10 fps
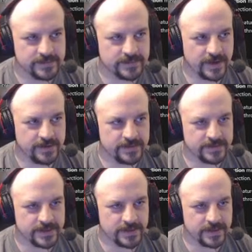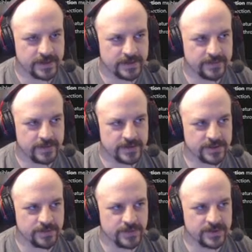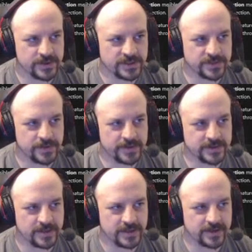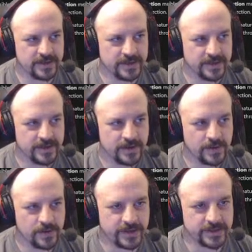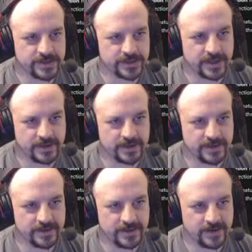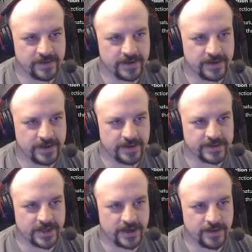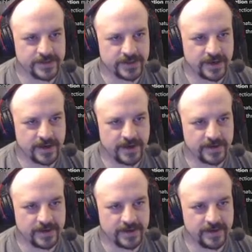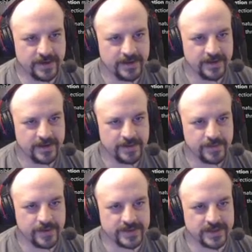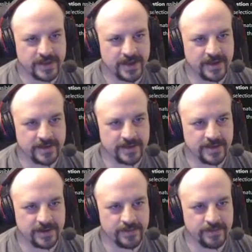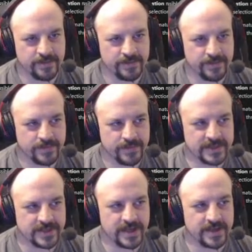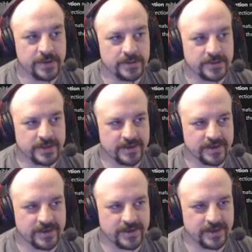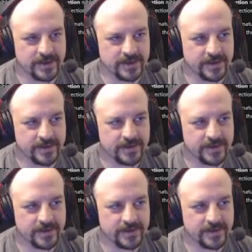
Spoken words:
Right. So like we should just be able to select for like the chicken. You know what I mean? Like here's the armature hierarchy, but it's not using the